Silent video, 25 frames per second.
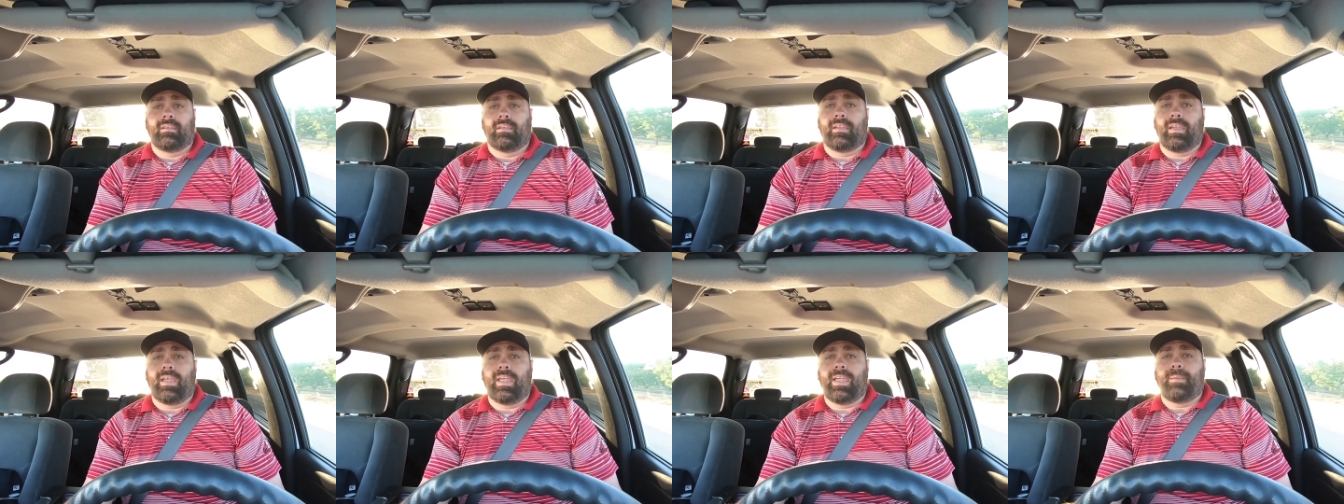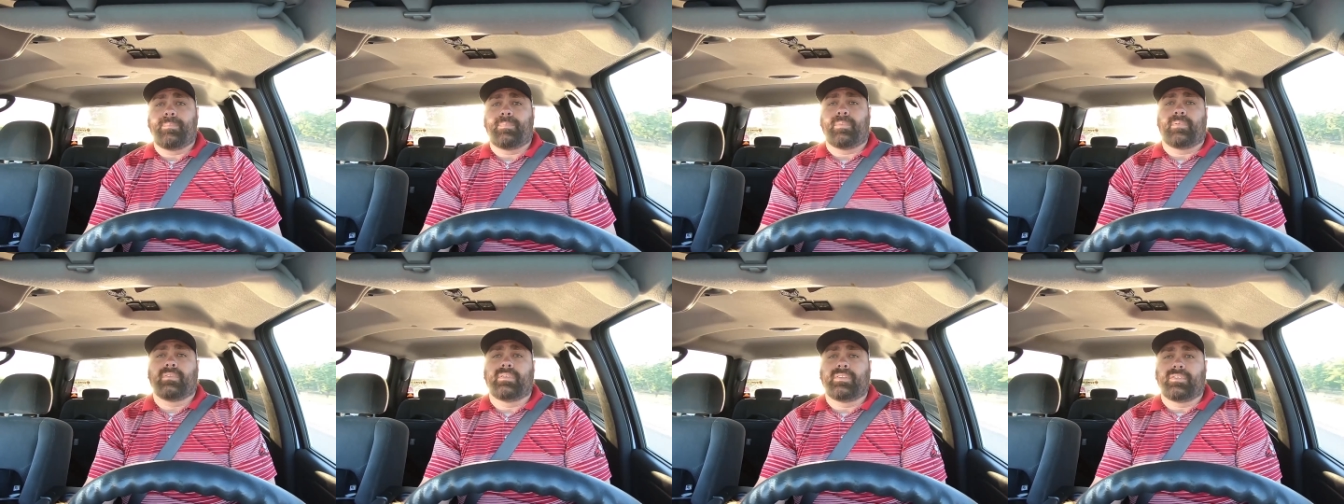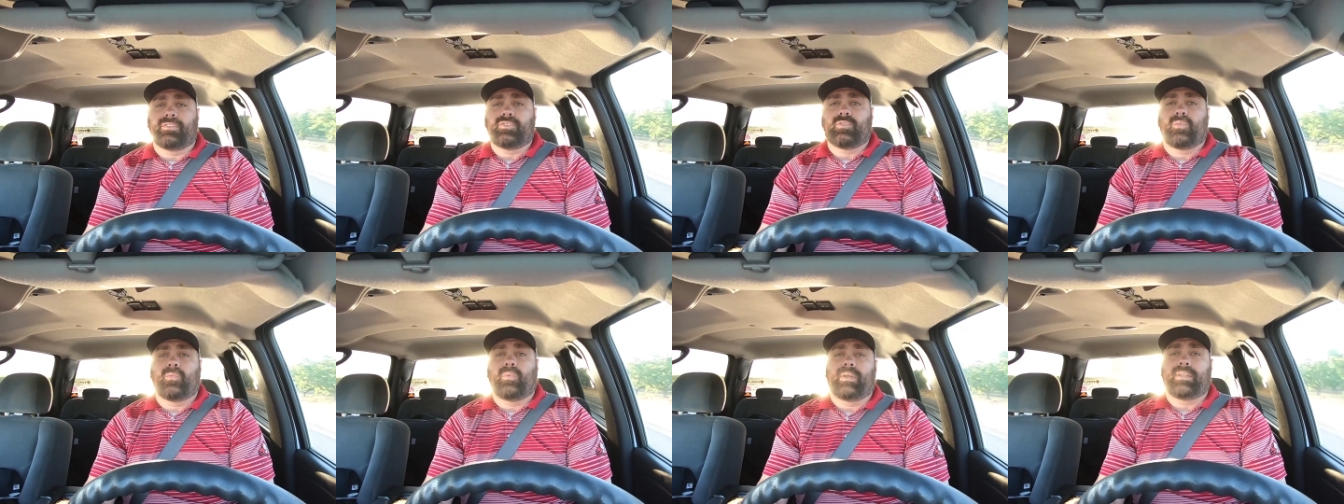April the
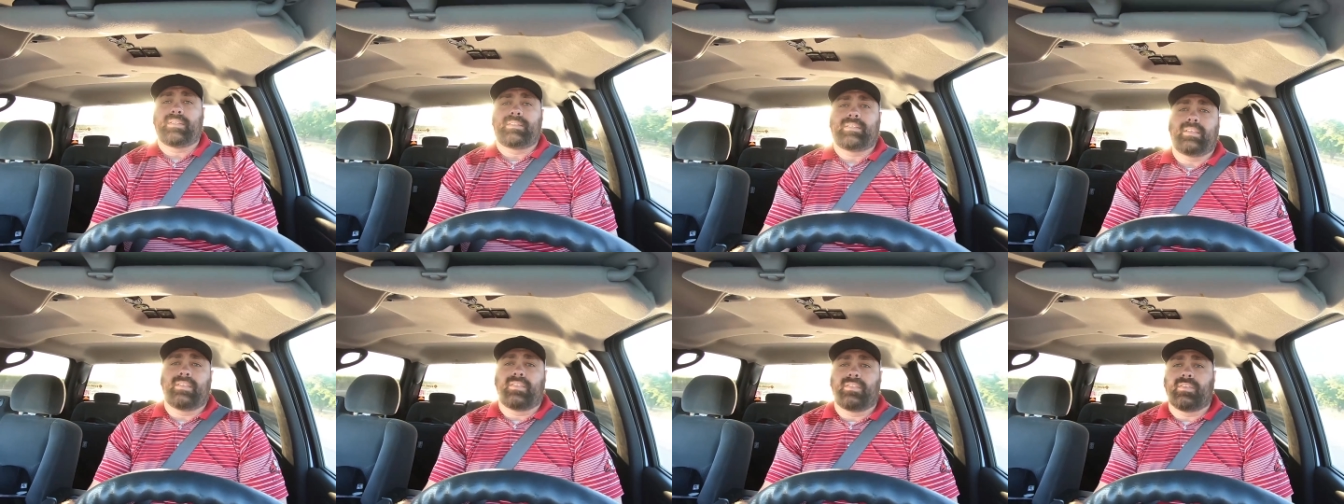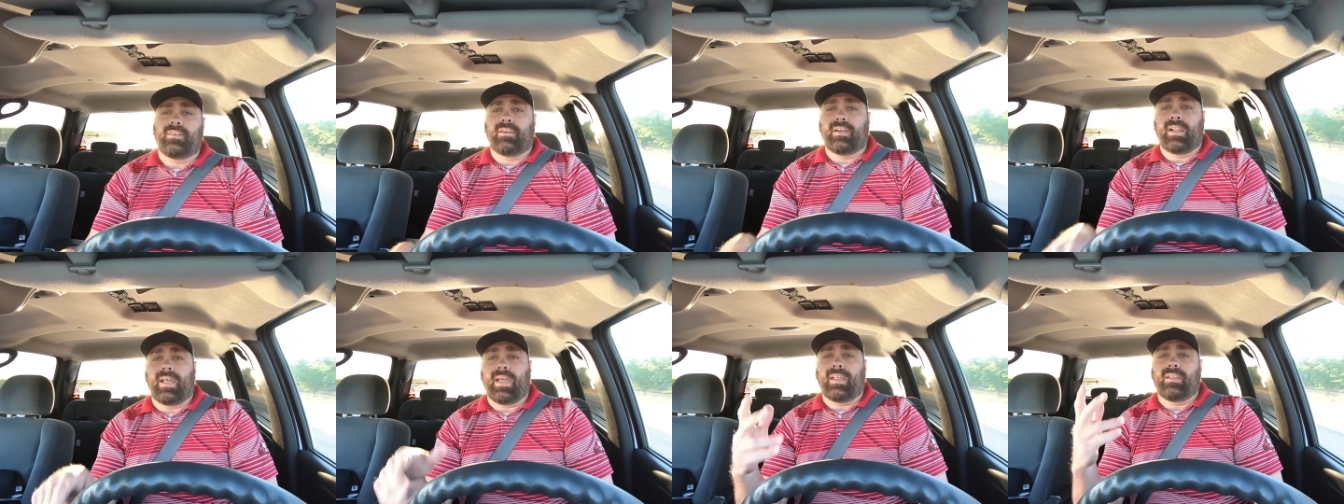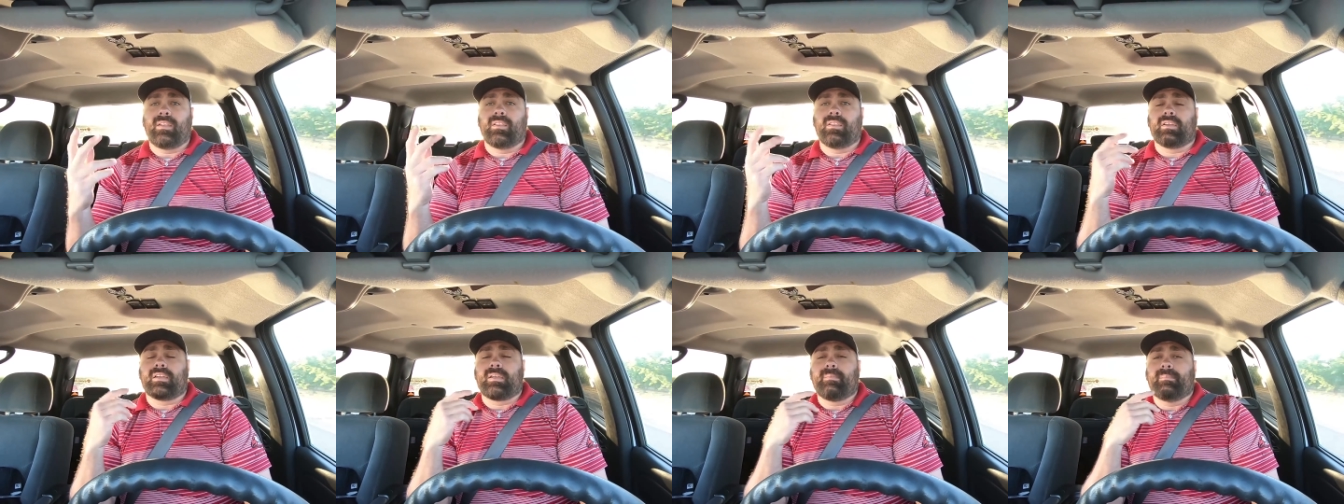23rd. I had
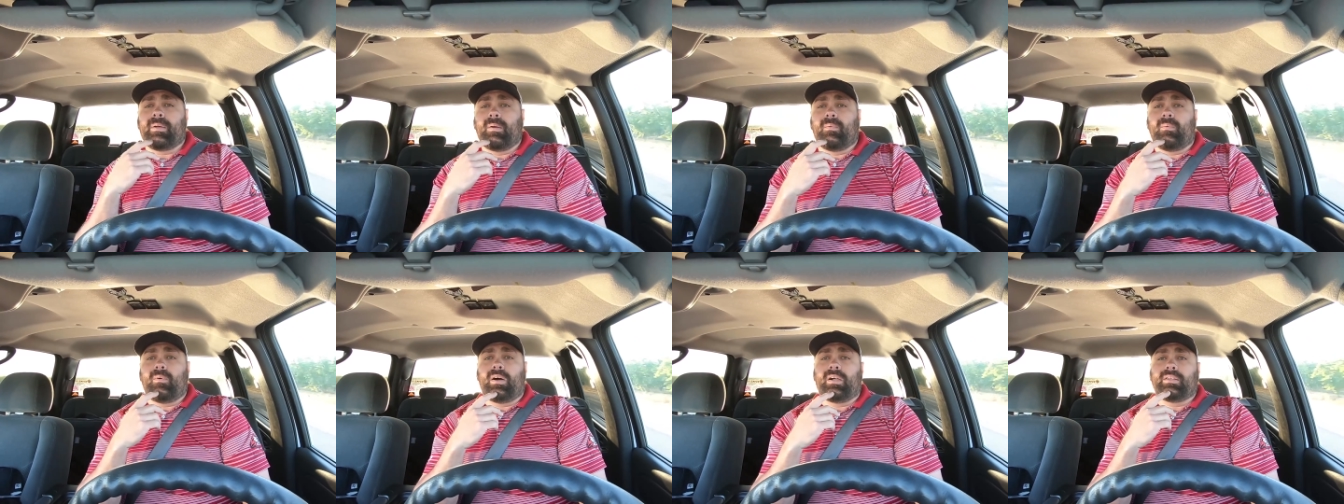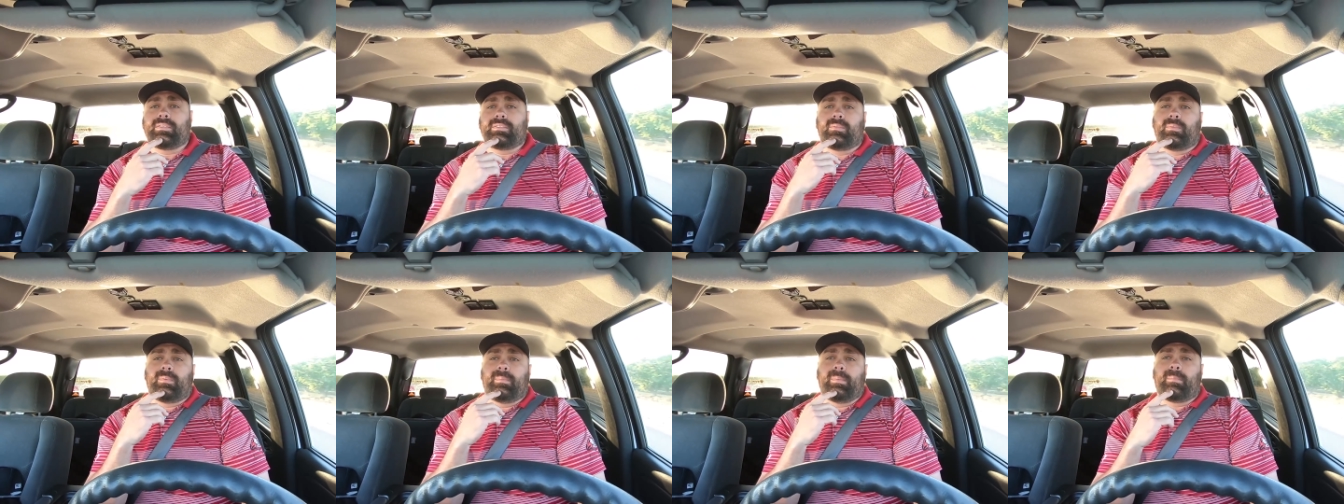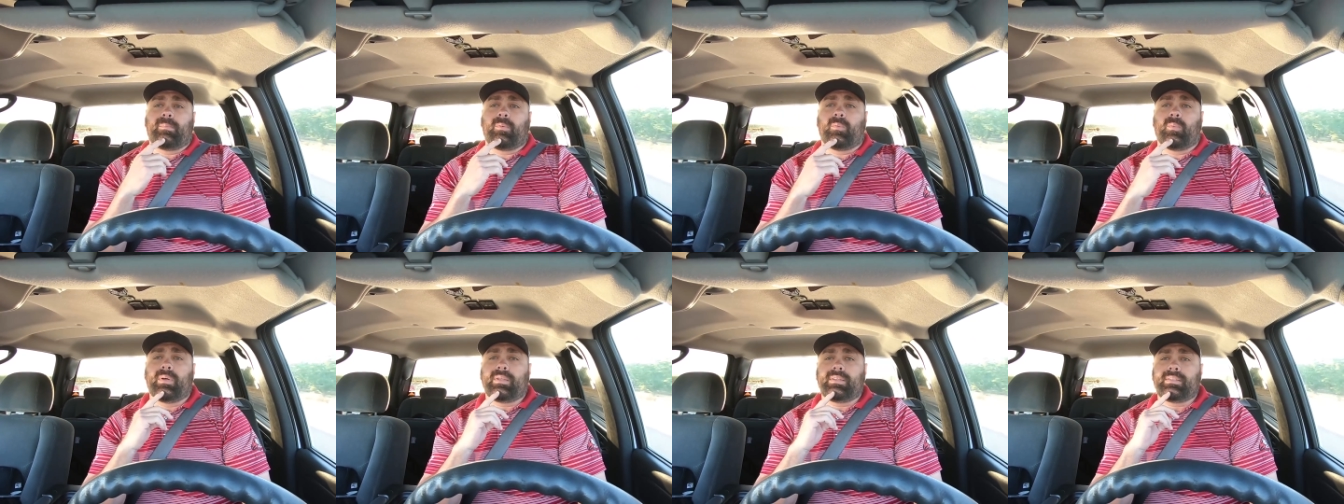to look at my watch to
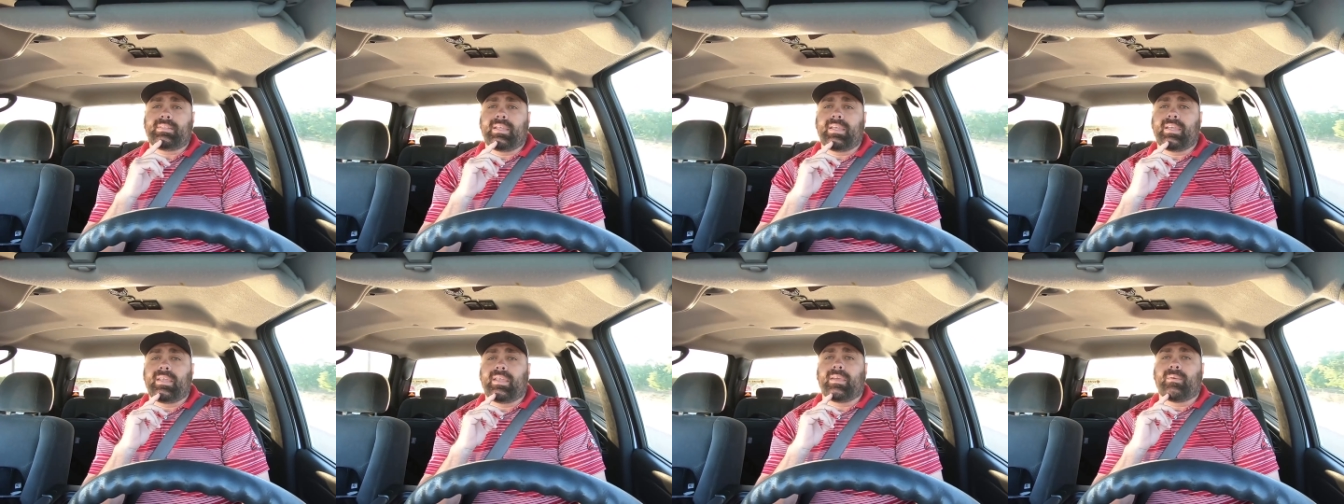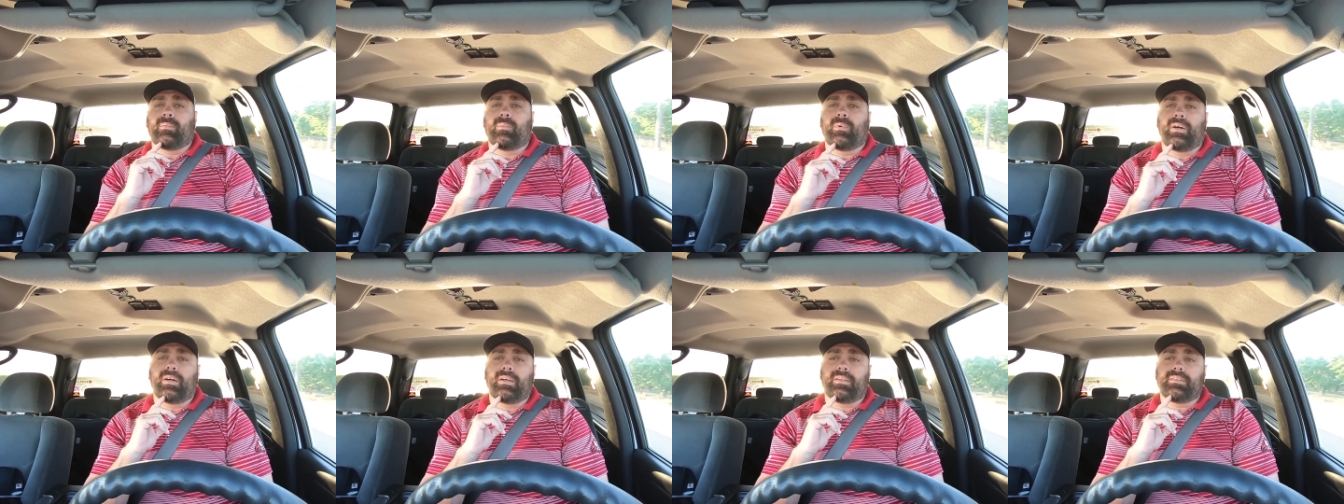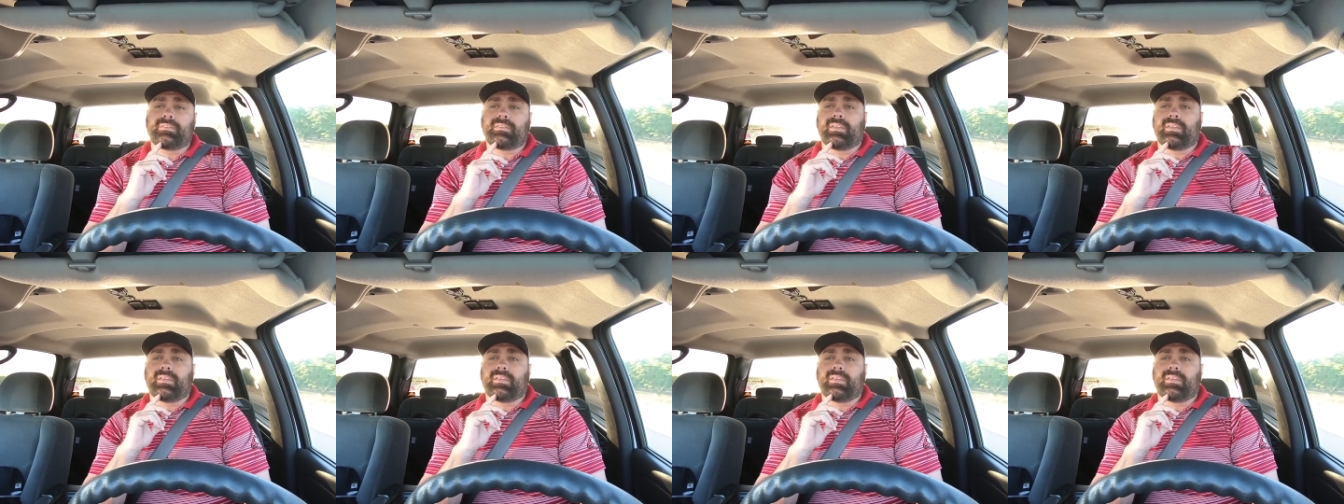remember what day it was.